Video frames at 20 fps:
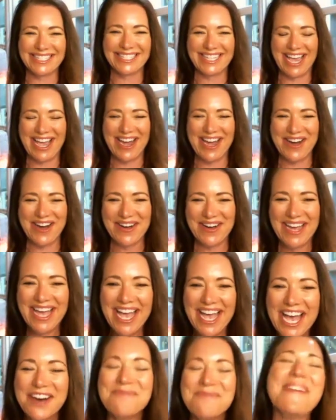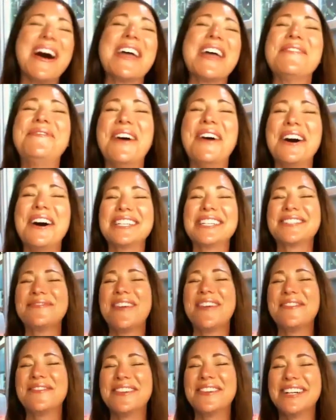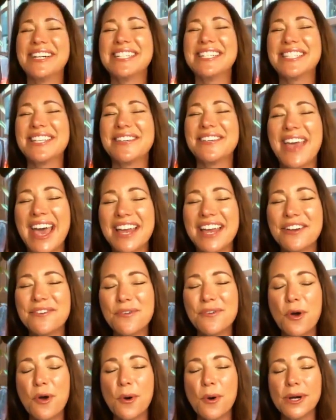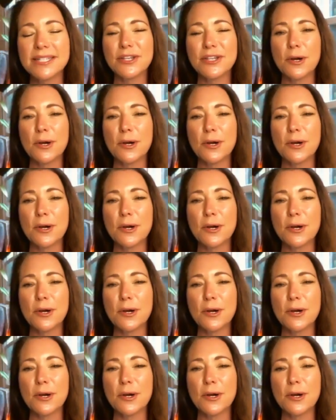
So my fondest memories of Ed, of course,